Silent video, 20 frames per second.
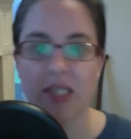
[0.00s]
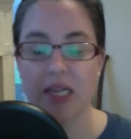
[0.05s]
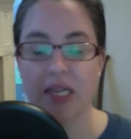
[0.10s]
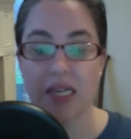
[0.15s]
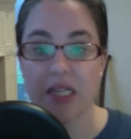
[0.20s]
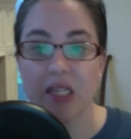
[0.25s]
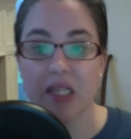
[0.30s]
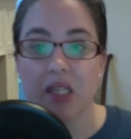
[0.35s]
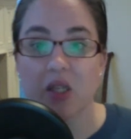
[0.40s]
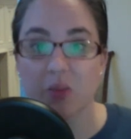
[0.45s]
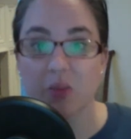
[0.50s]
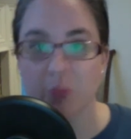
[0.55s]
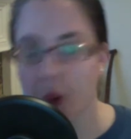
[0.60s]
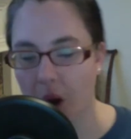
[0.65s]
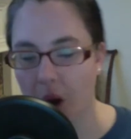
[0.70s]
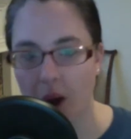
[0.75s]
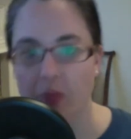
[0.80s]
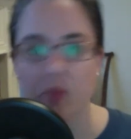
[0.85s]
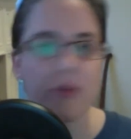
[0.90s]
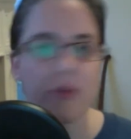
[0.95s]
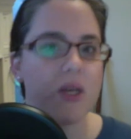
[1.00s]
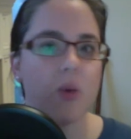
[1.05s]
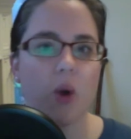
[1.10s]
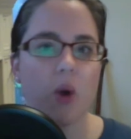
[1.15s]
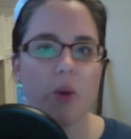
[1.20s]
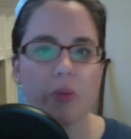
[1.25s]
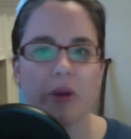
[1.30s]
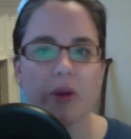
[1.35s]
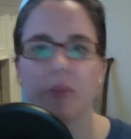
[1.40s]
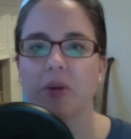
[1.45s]
And this is probably
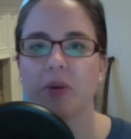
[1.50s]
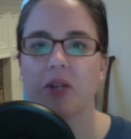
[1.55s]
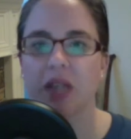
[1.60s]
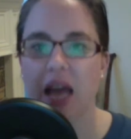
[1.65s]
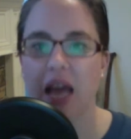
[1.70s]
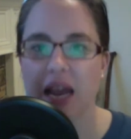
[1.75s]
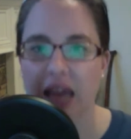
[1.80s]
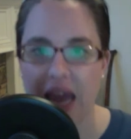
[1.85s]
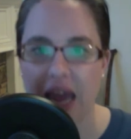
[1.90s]
where people like